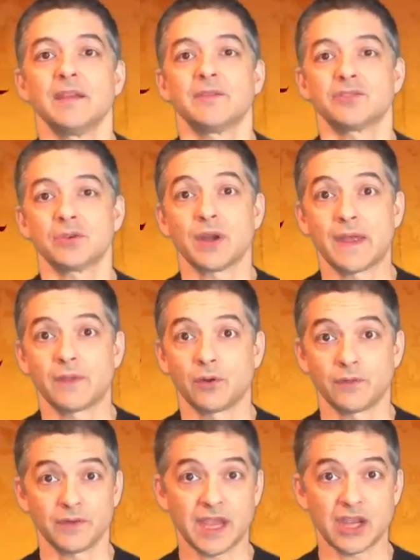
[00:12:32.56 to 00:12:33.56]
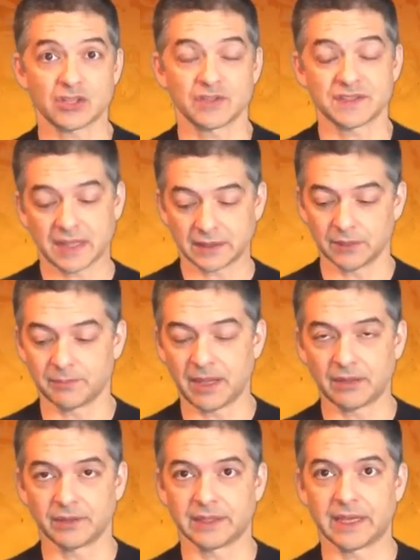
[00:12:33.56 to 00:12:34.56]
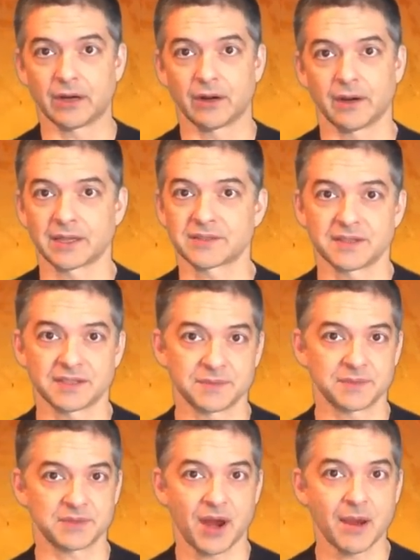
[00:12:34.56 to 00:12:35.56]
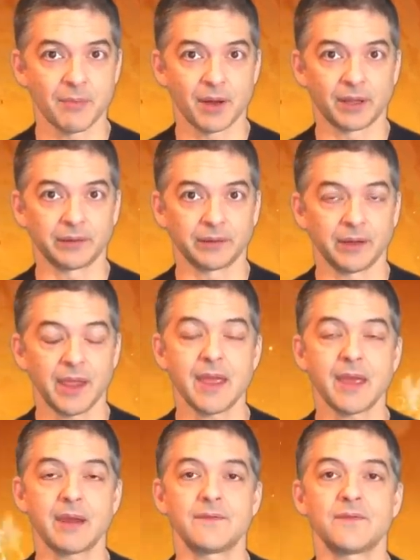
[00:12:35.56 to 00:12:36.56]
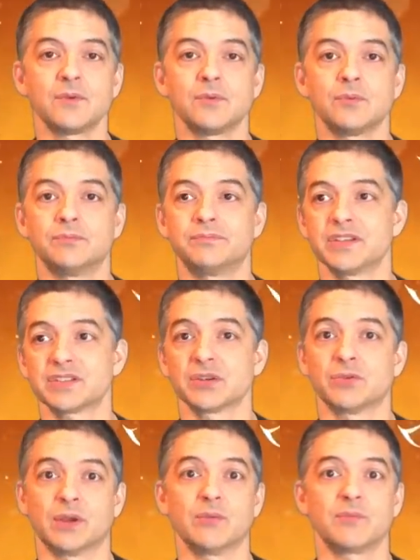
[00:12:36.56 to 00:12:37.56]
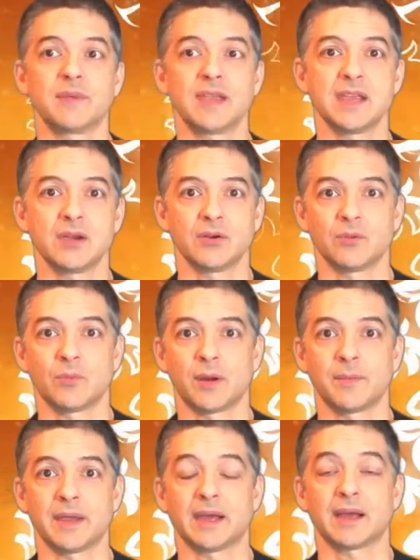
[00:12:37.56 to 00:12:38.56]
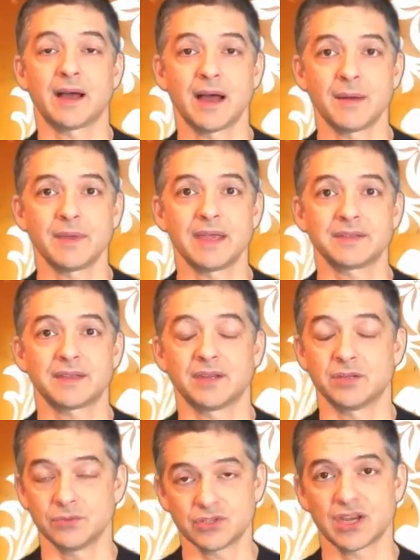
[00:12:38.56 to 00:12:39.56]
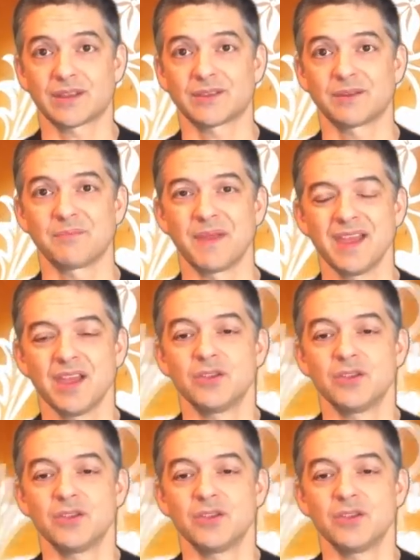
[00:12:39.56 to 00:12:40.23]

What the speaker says: Turn on notifications, that little bell indicator next to the subscribe button. And if you disagree with me or you want to make a comment, I do check them.